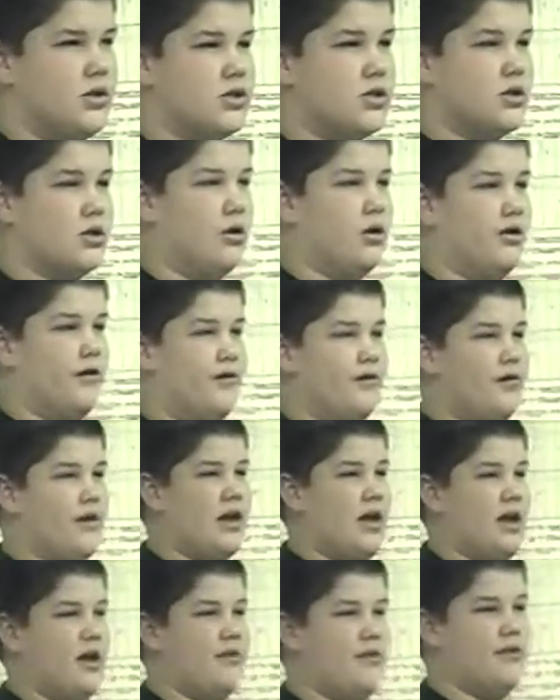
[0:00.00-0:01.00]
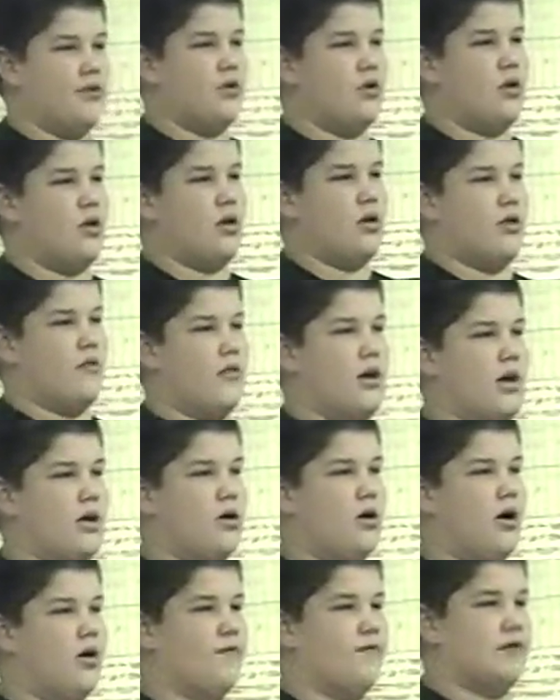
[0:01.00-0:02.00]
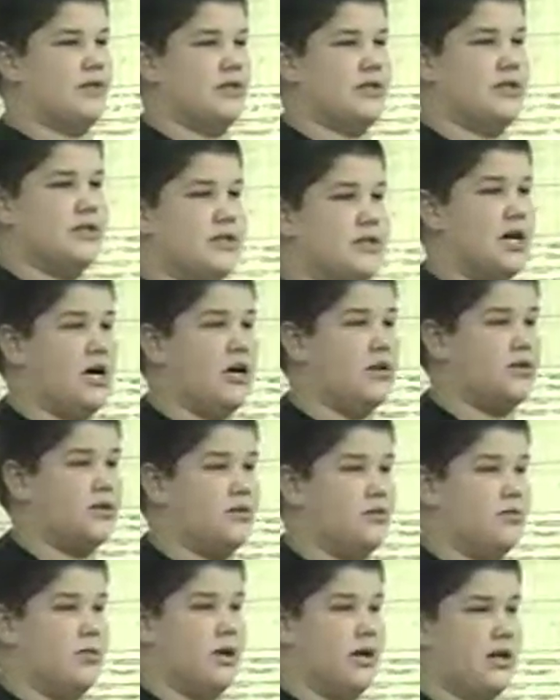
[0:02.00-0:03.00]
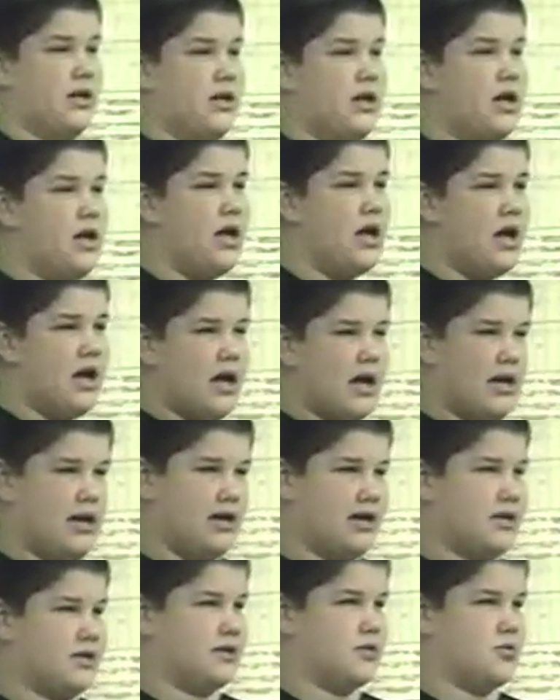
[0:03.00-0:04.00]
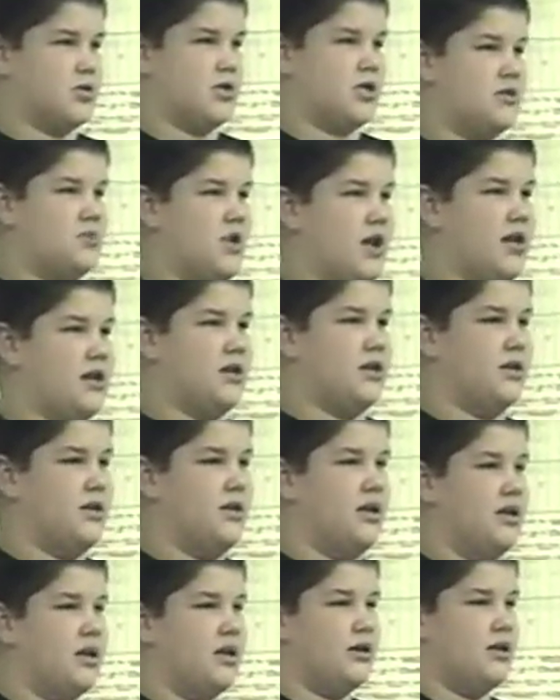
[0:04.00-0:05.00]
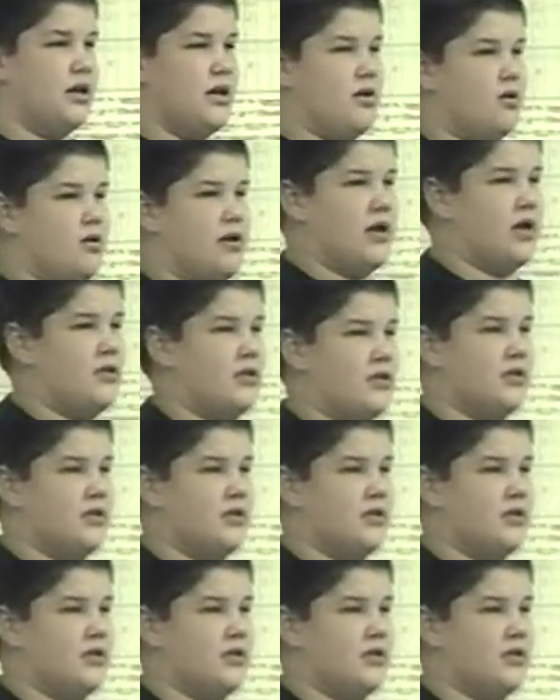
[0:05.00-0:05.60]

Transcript: So if, they, if you go to the main office and tell somebody they get them suspended, they don't care.